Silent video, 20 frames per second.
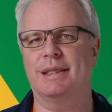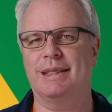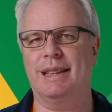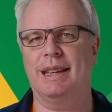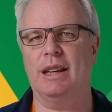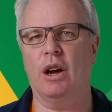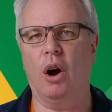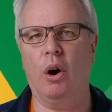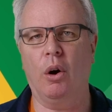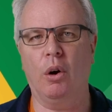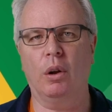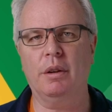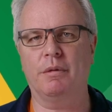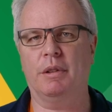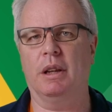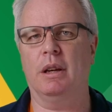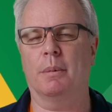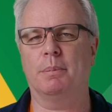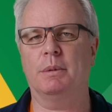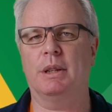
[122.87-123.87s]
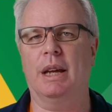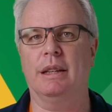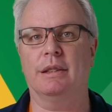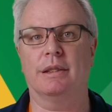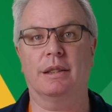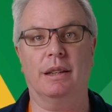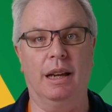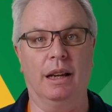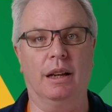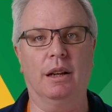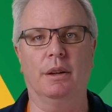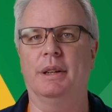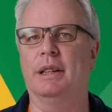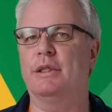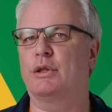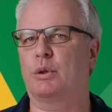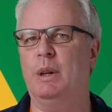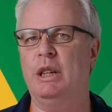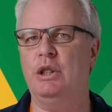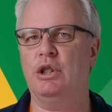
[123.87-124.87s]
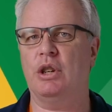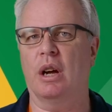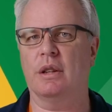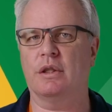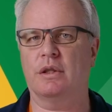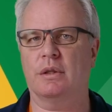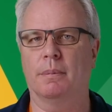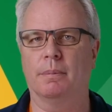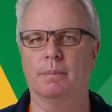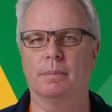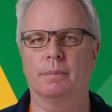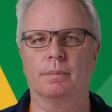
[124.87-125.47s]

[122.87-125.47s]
to see all of the updates, including screenshots.